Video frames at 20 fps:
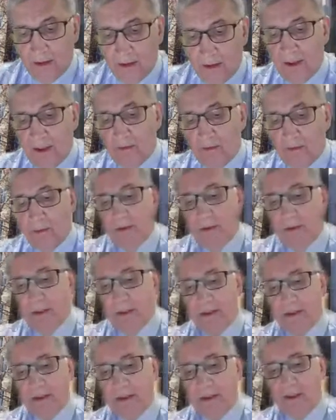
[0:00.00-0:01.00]
The
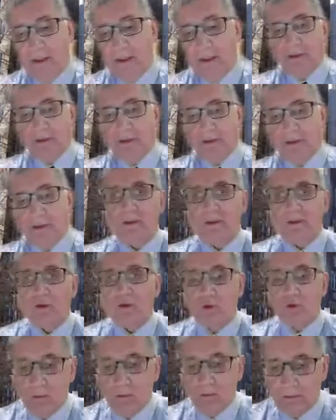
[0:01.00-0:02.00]
mobility indices
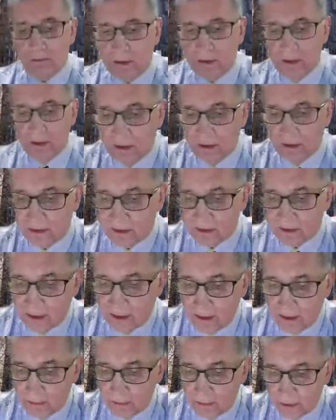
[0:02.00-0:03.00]
should be
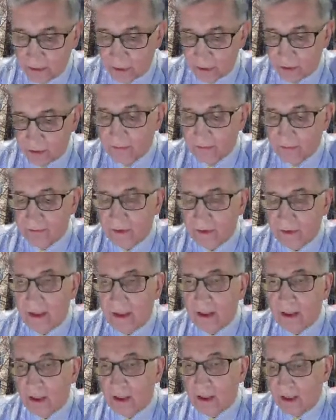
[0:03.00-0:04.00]
established
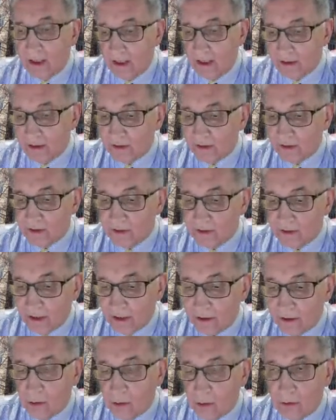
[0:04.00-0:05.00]
as a
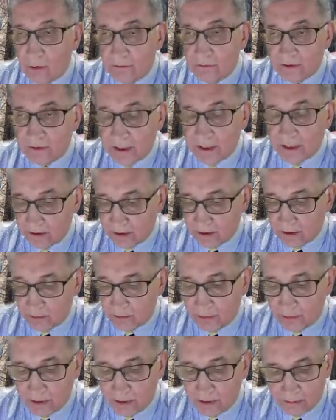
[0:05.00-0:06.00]
set of
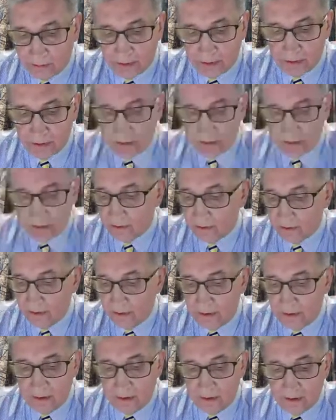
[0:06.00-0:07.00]
technical parameters
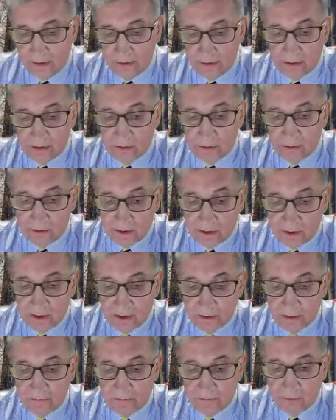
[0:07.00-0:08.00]
that
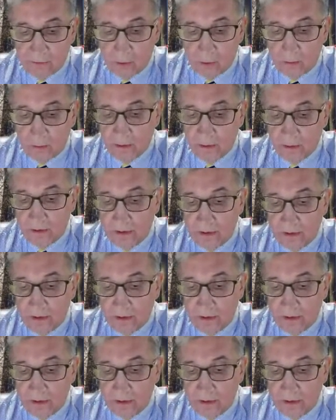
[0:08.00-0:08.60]
results from